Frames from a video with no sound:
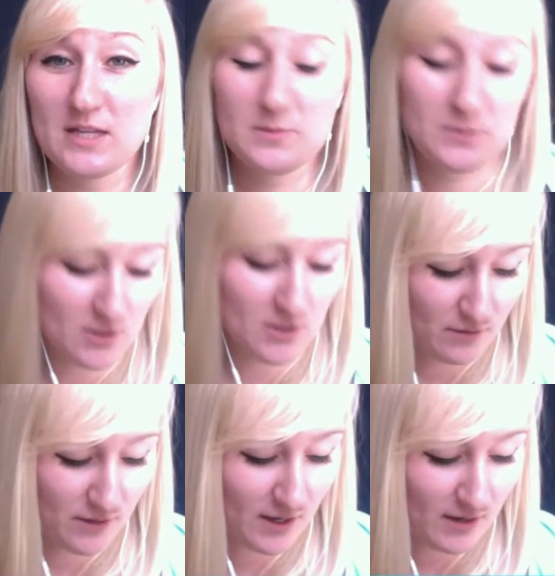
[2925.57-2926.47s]
Persona
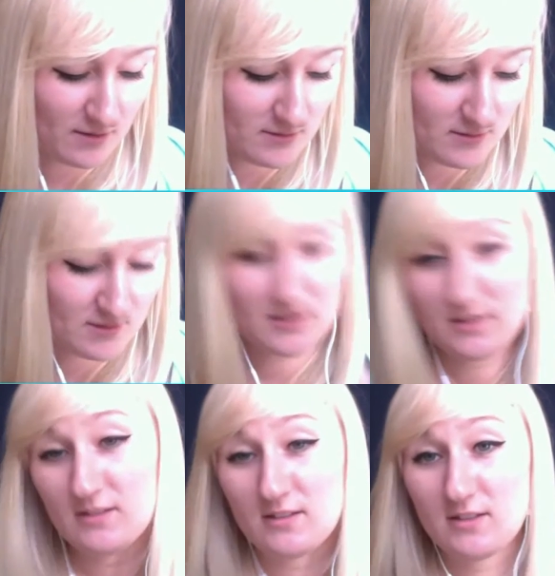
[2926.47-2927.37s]
right now.
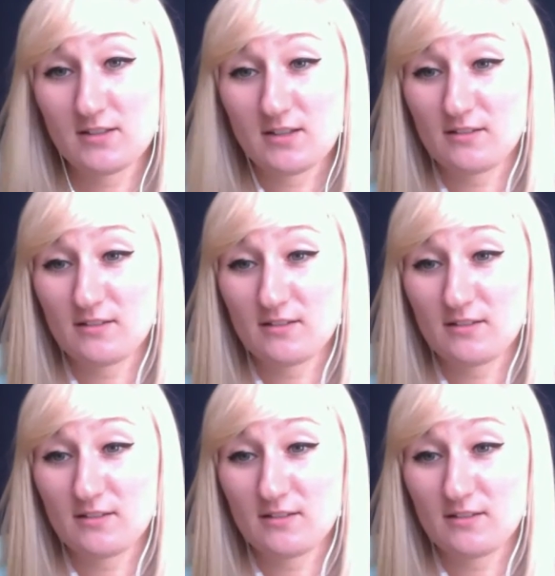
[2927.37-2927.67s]
So.